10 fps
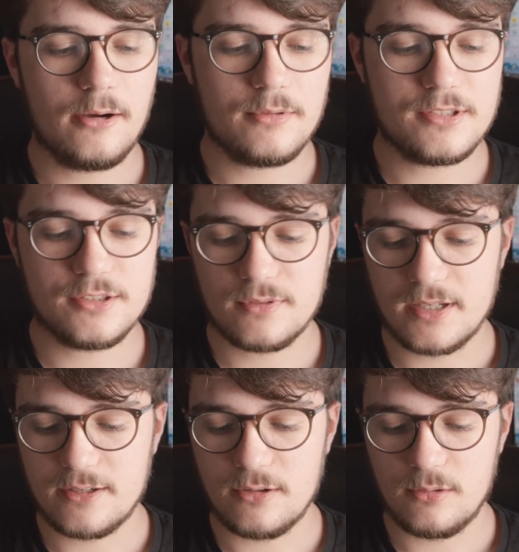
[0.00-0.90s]
which is
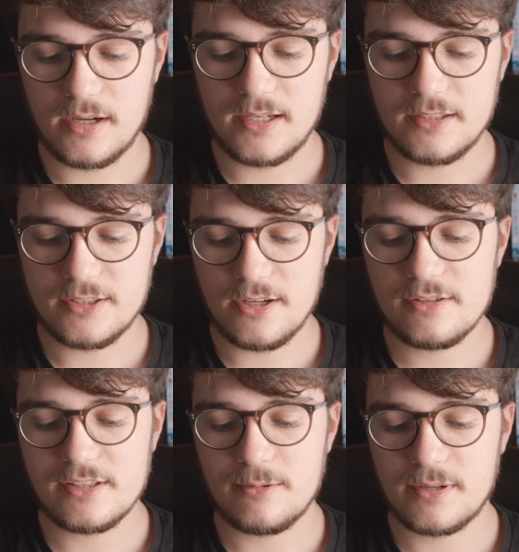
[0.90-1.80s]
really cool. And
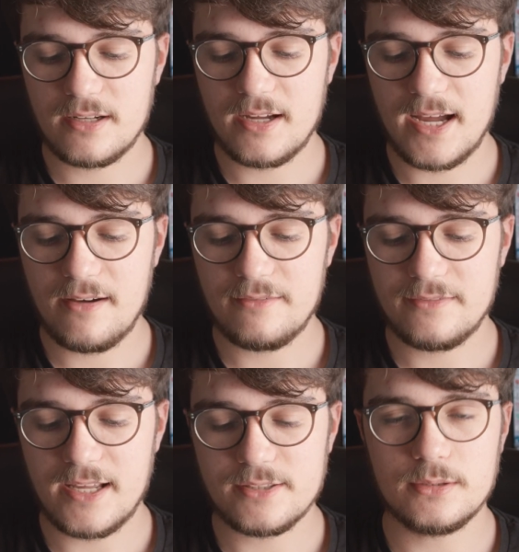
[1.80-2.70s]
usually when I have
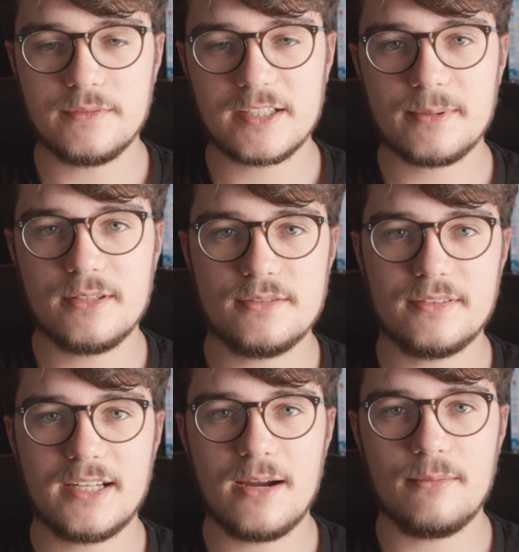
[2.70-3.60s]
that sort of experience
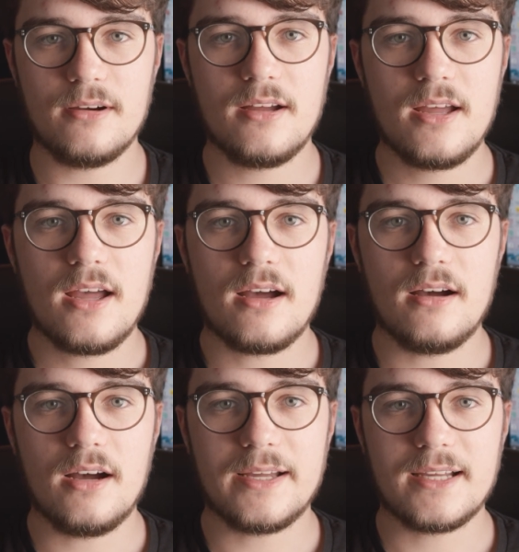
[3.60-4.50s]
with a camera,
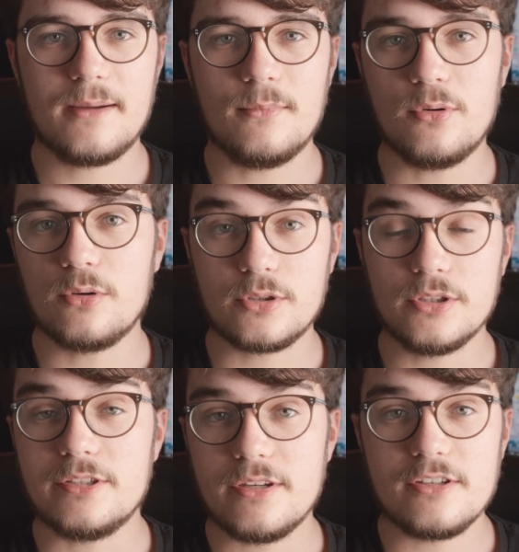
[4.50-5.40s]
I get more
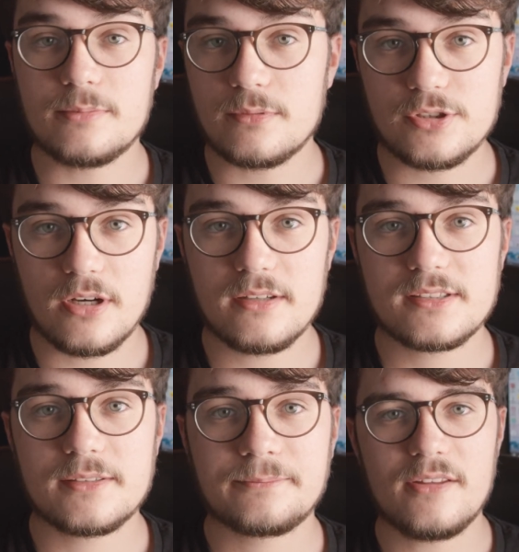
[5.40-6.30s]
good usable
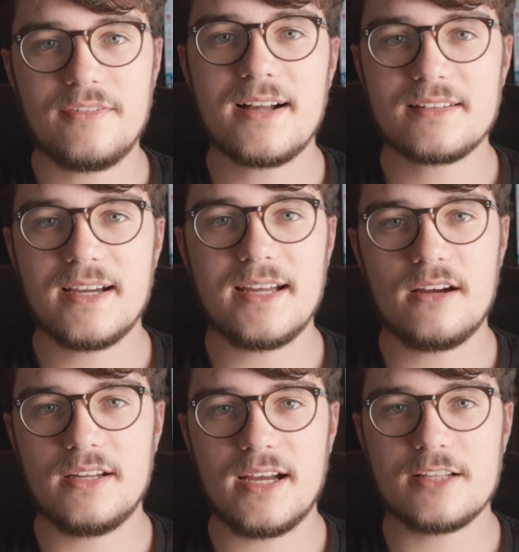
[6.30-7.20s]
shots. The fact that it
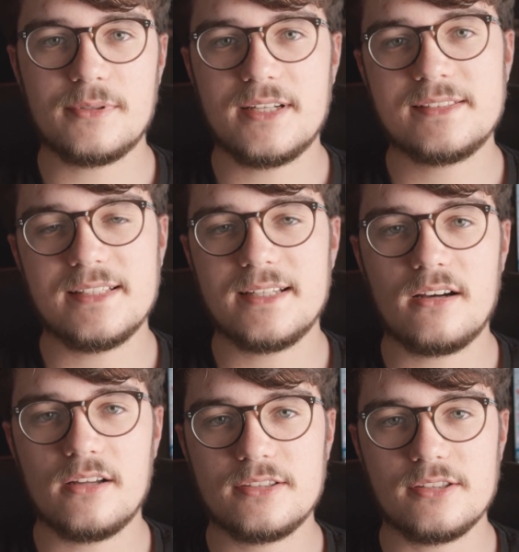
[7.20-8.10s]
only has one SD
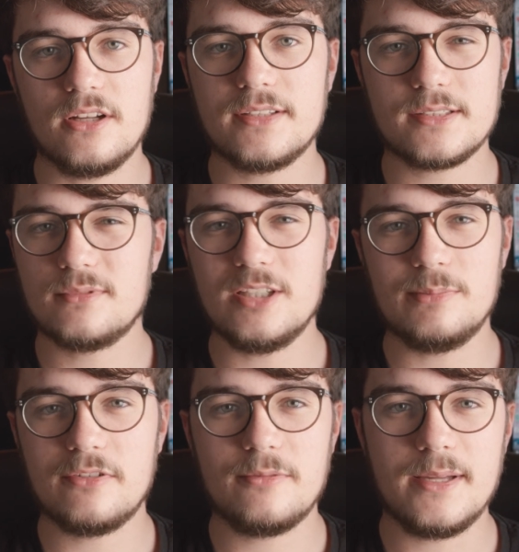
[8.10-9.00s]
card slot doesn't really
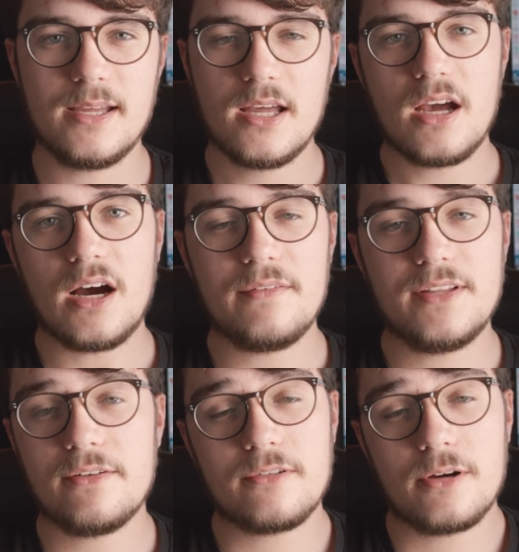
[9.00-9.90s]
bother me. I've
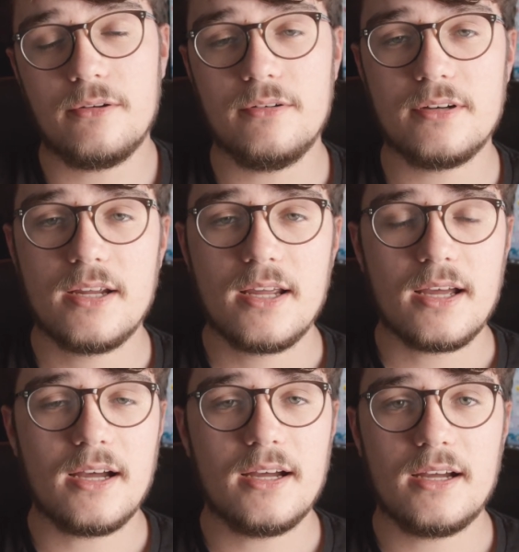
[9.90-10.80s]
never owned
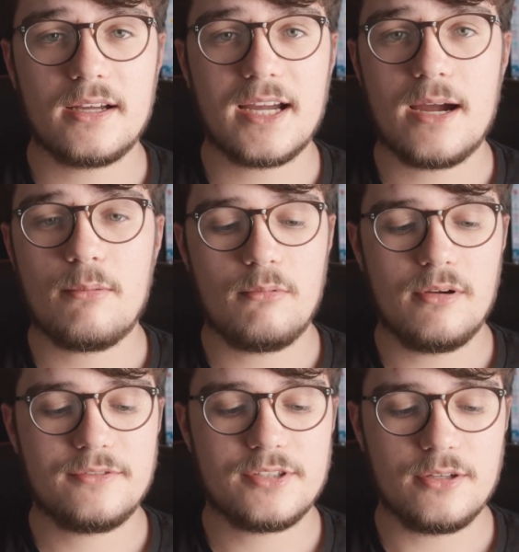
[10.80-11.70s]
a camera
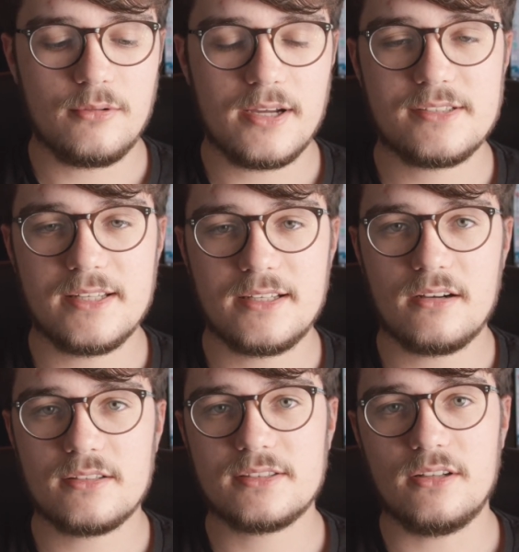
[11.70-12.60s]
with 2 SD
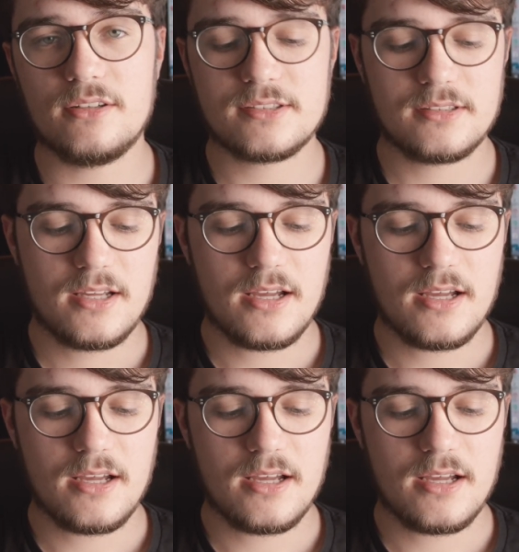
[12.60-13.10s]
card slots,